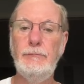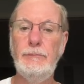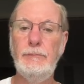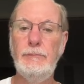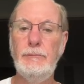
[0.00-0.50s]

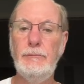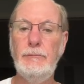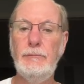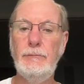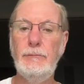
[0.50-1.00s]

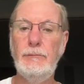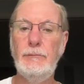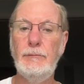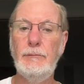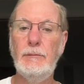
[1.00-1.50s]

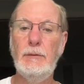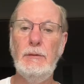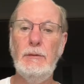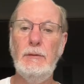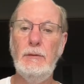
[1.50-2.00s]

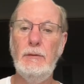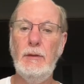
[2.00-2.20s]
Nobody speaks.